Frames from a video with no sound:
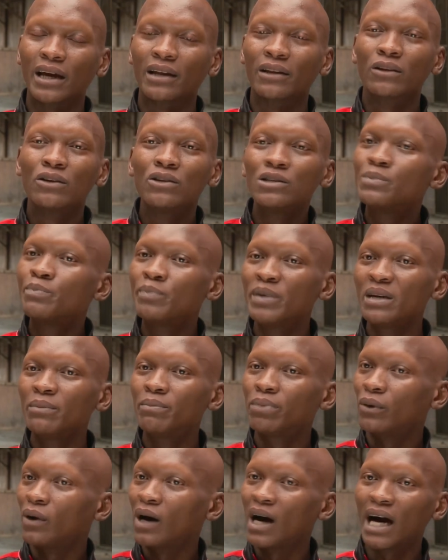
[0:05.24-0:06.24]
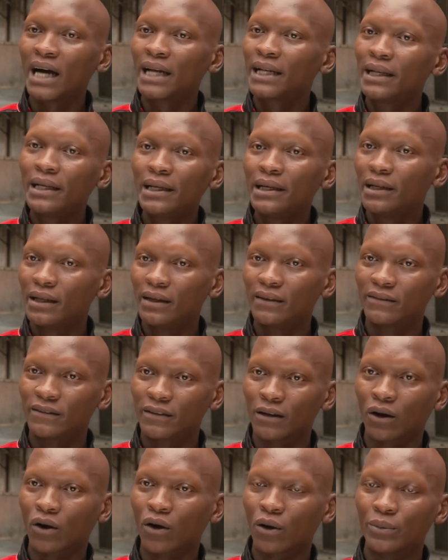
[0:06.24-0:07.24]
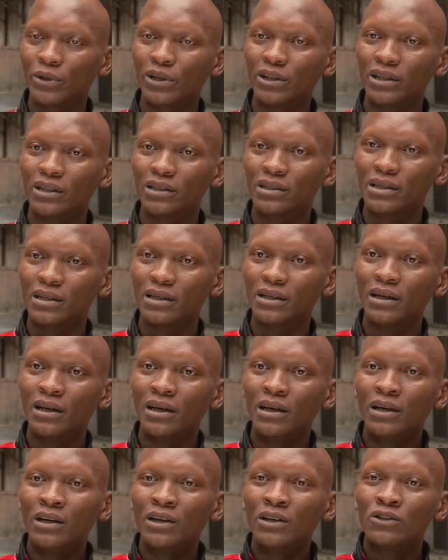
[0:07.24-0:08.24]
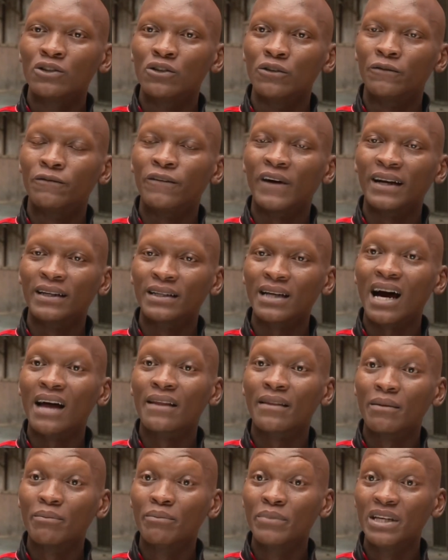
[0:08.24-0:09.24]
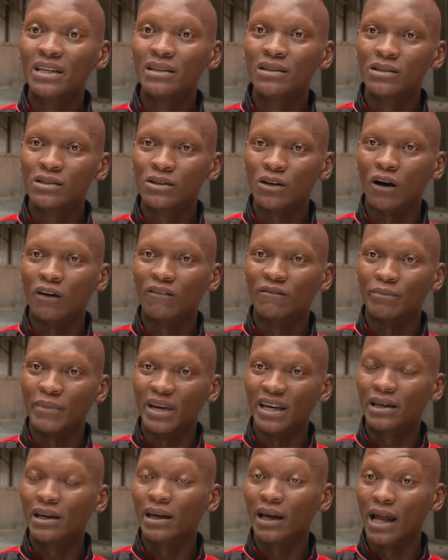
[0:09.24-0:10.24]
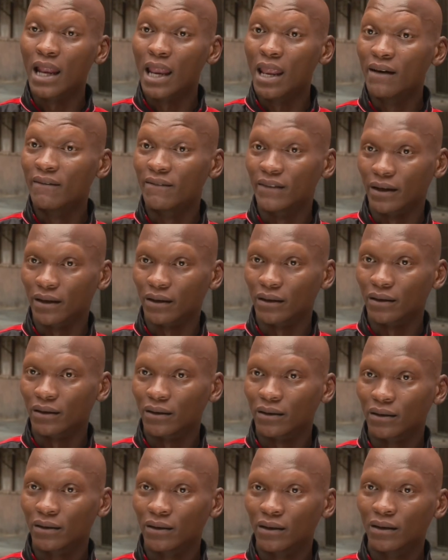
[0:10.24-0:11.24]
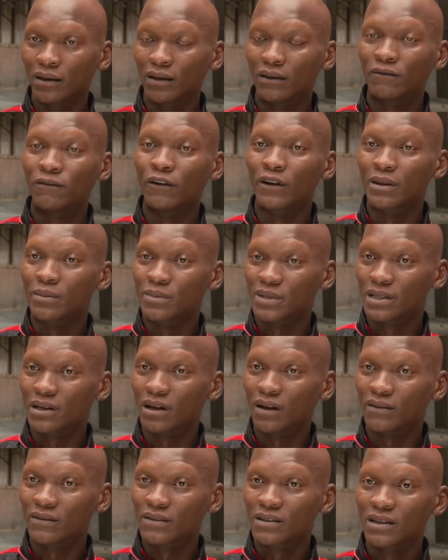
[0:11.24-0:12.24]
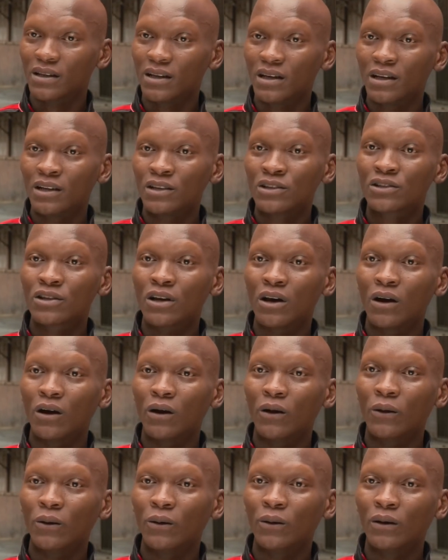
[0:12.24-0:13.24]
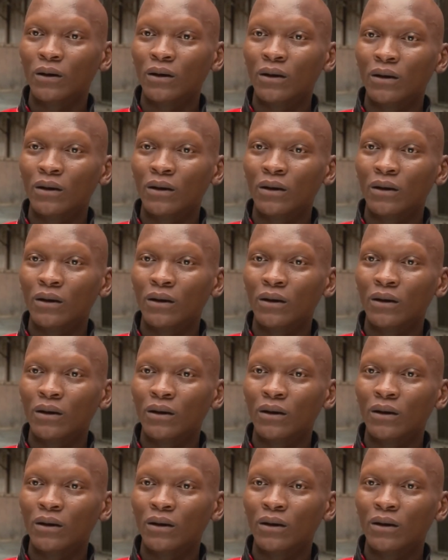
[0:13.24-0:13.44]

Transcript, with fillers: and those people hardly leave the community to find other means of making a living for themselves. So